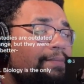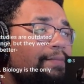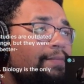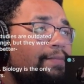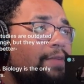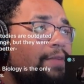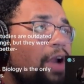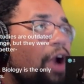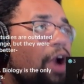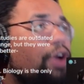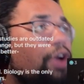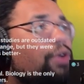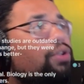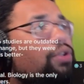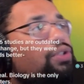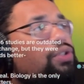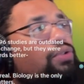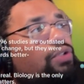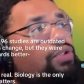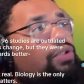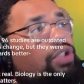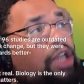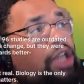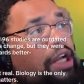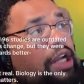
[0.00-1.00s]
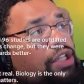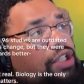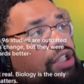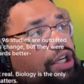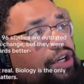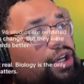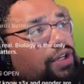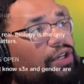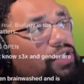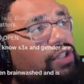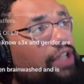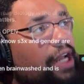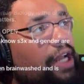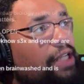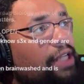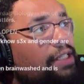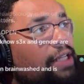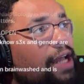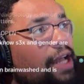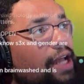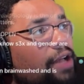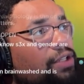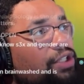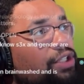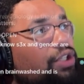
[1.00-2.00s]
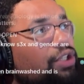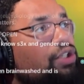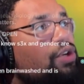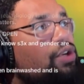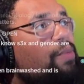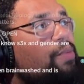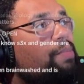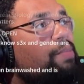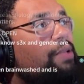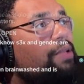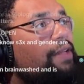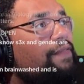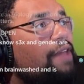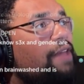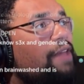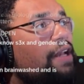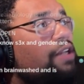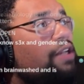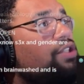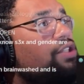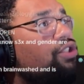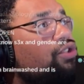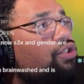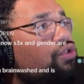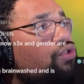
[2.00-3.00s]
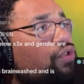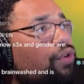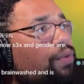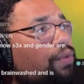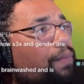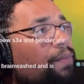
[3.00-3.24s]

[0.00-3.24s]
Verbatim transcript: Are you changing your mm. stance now to you don't believe that it's true?